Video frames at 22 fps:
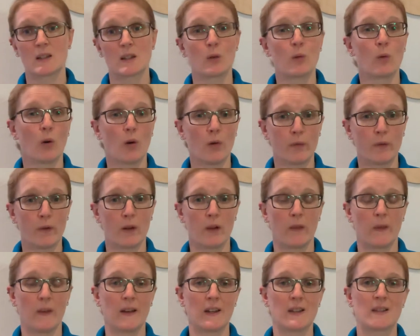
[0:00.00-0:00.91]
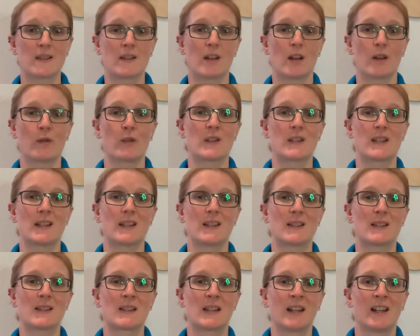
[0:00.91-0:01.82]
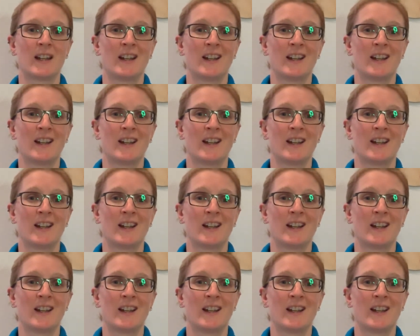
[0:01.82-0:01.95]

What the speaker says: to offer these services.